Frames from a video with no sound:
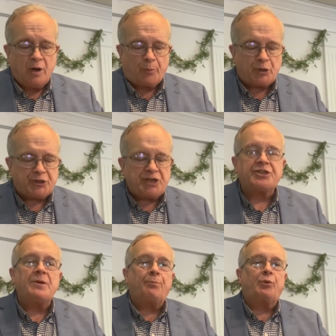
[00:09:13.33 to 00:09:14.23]

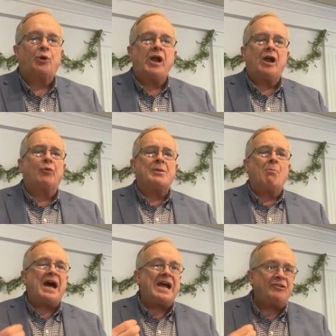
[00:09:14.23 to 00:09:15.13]
Persistent prayer
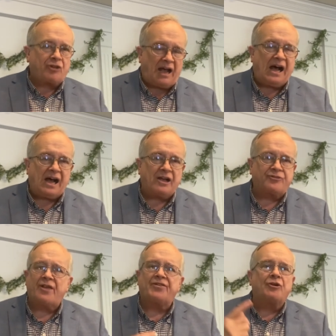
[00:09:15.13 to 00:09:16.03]
reminds us
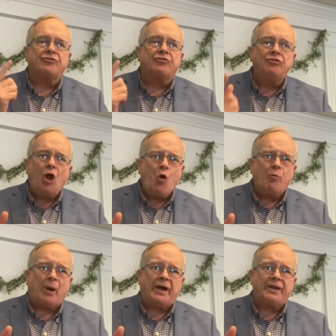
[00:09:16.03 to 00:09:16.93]
that there's
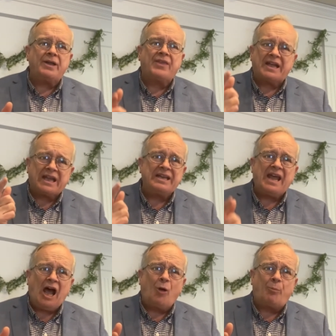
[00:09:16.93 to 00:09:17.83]
nobody that can
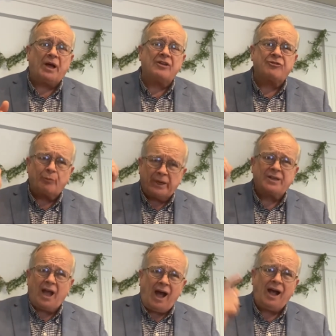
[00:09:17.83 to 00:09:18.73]
help us but
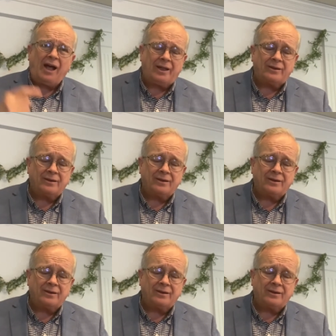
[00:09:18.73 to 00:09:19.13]
God.